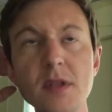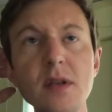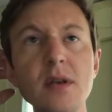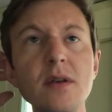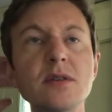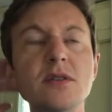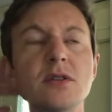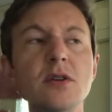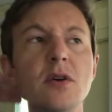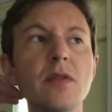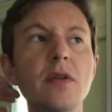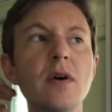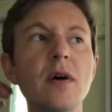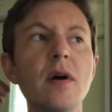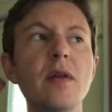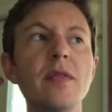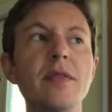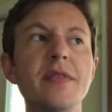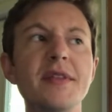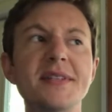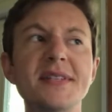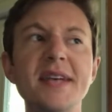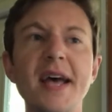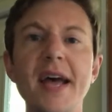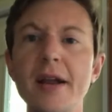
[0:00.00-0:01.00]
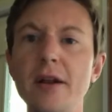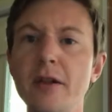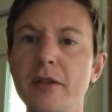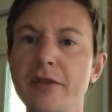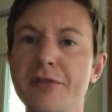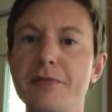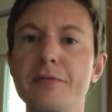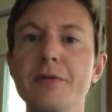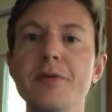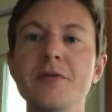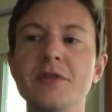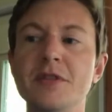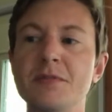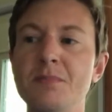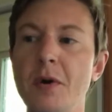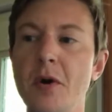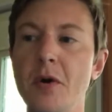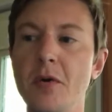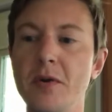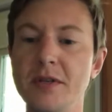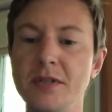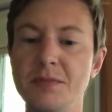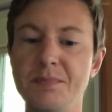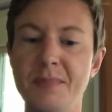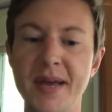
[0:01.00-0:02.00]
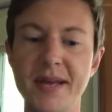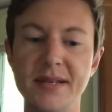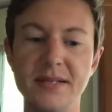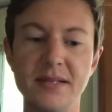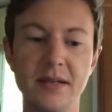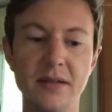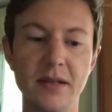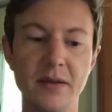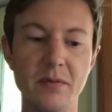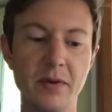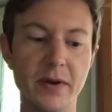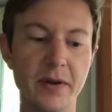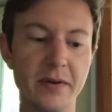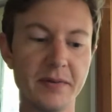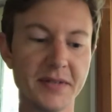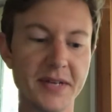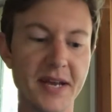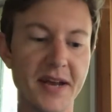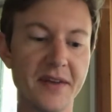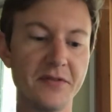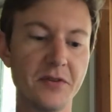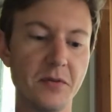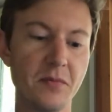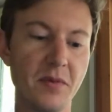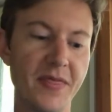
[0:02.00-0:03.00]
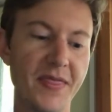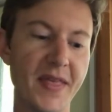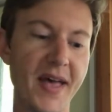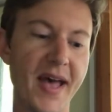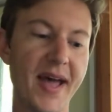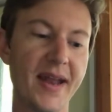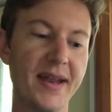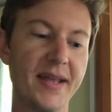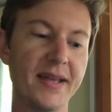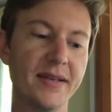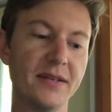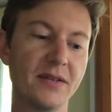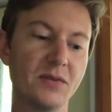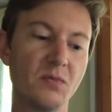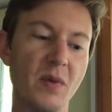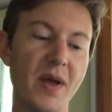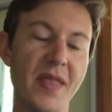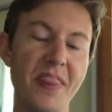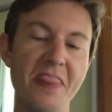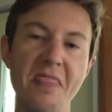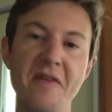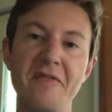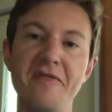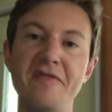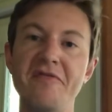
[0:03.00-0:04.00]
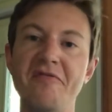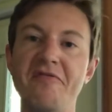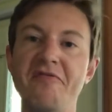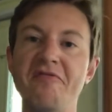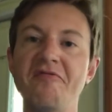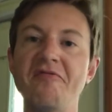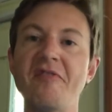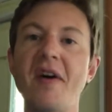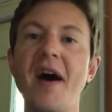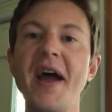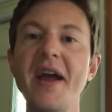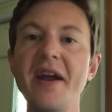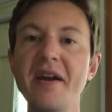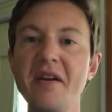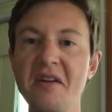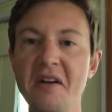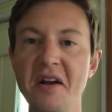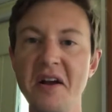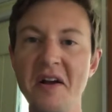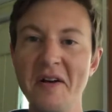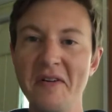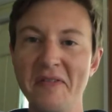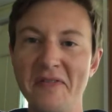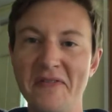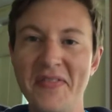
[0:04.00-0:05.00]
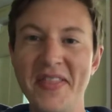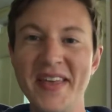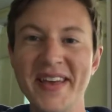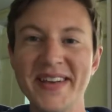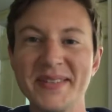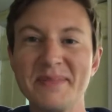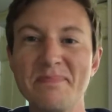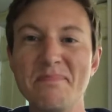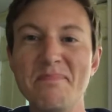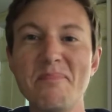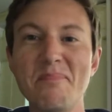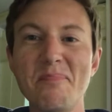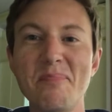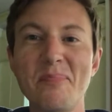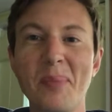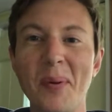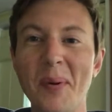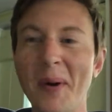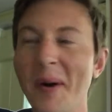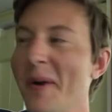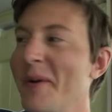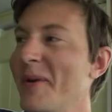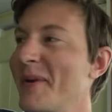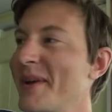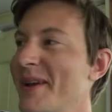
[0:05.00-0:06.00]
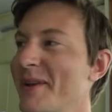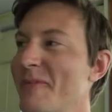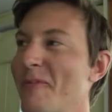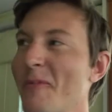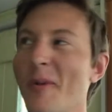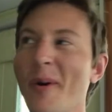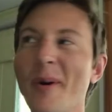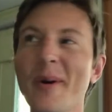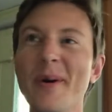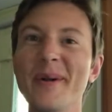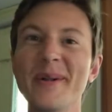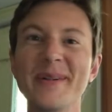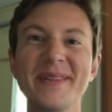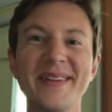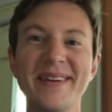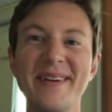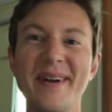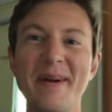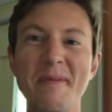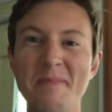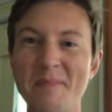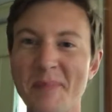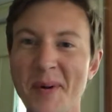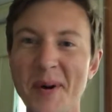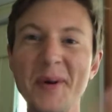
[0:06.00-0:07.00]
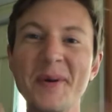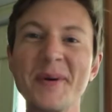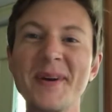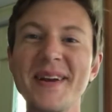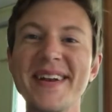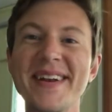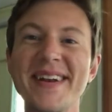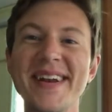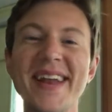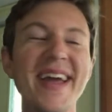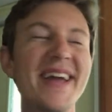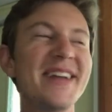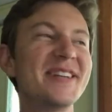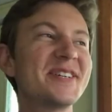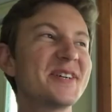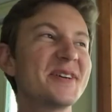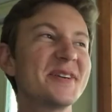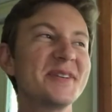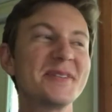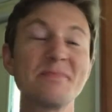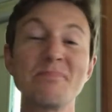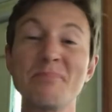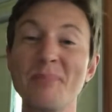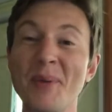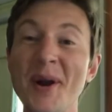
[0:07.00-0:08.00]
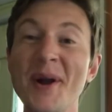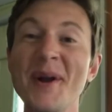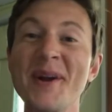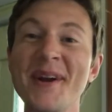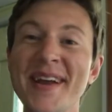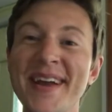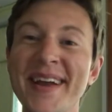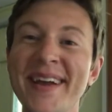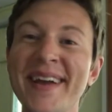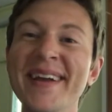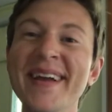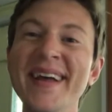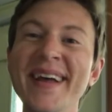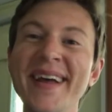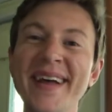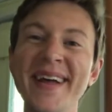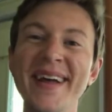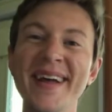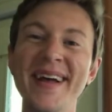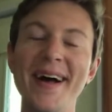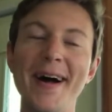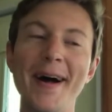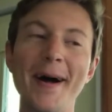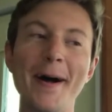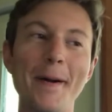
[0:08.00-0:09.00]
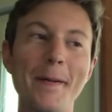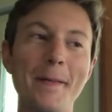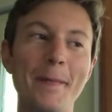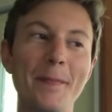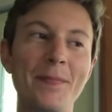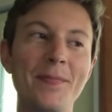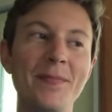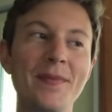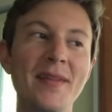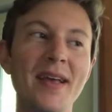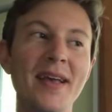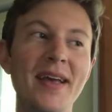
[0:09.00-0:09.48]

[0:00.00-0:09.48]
So the title Through the Smoke is basically what I was after with that, is when the fire of this broken world and our broken nature is burning, and